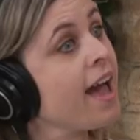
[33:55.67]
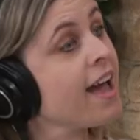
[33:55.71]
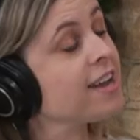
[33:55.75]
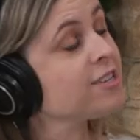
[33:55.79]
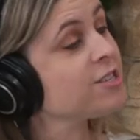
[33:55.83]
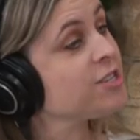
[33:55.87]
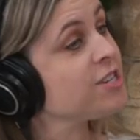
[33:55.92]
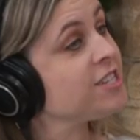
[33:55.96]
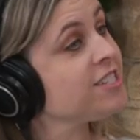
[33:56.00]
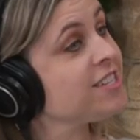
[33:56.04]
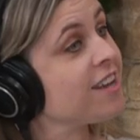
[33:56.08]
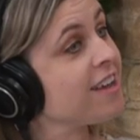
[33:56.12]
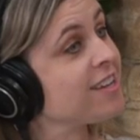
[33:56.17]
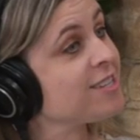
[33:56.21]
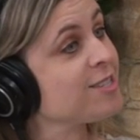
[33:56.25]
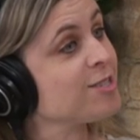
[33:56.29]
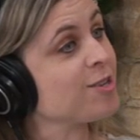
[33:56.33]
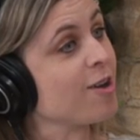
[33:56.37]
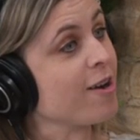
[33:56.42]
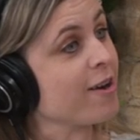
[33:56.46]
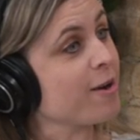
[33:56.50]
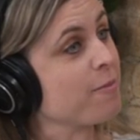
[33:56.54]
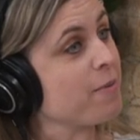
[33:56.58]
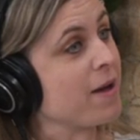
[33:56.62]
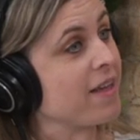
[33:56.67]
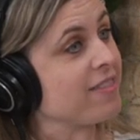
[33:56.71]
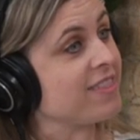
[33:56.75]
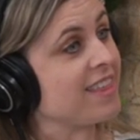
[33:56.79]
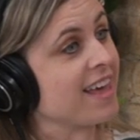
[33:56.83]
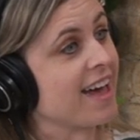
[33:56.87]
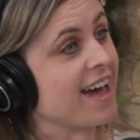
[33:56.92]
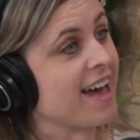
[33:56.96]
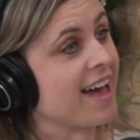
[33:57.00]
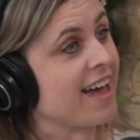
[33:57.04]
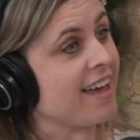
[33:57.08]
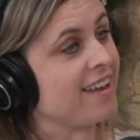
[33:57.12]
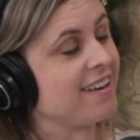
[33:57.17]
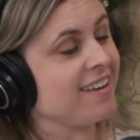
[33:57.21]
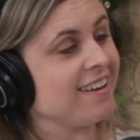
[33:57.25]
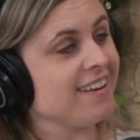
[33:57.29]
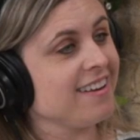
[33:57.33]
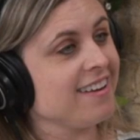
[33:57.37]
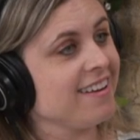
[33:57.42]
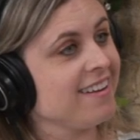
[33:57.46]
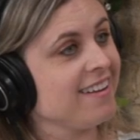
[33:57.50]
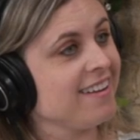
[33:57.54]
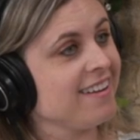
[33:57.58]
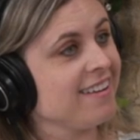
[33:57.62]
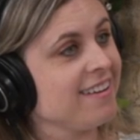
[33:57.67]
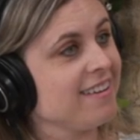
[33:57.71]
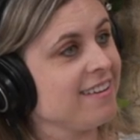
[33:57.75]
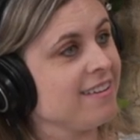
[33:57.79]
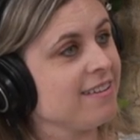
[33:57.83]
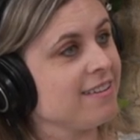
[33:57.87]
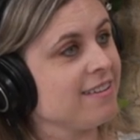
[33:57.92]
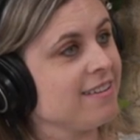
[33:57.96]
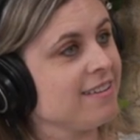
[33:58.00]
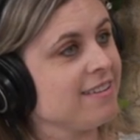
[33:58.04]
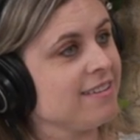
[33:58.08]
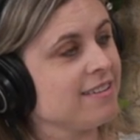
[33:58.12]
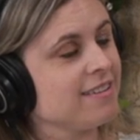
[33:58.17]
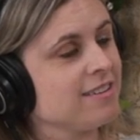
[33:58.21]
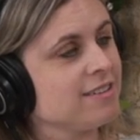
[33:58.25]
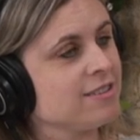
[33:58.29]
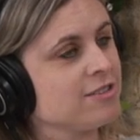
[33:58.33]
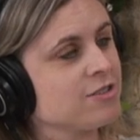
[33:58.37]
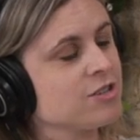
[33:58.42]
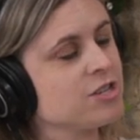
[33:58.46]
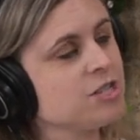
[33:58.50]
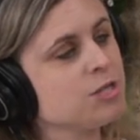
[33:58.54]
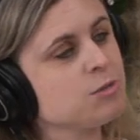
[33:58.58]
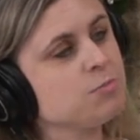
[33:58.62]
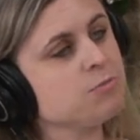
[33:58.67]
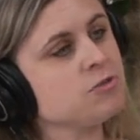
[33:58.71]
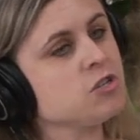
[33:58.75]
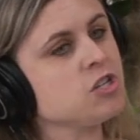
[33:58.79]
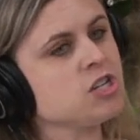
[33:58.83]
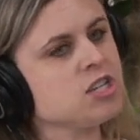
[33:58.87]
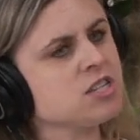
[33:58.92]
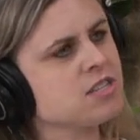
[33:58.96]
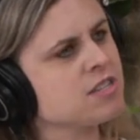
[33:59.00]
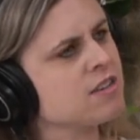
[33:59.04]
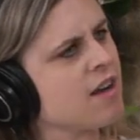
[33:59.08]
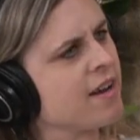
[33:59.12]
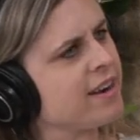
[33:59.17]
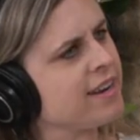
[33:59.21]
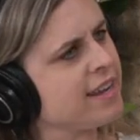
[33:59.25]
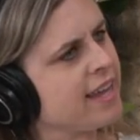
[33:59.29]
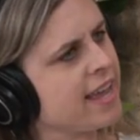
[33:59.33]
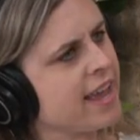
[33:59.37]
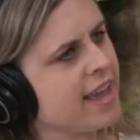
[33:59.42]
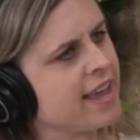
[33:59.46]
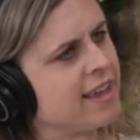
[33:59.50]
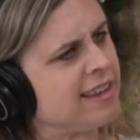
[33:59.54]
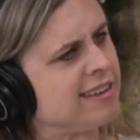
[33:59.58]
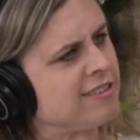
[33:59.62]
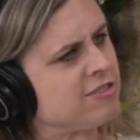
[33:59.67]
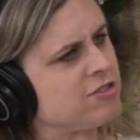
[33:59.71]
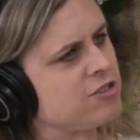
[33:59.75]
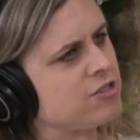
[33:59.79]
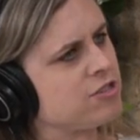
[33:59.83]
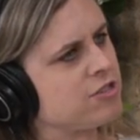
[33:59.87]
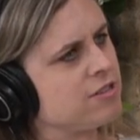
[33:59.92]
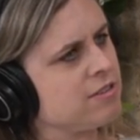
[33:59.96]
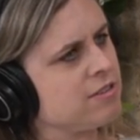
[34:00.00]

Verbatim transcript: she yeah, does yeah. talk about she that. She talks about it on stage. She's she just got engaged.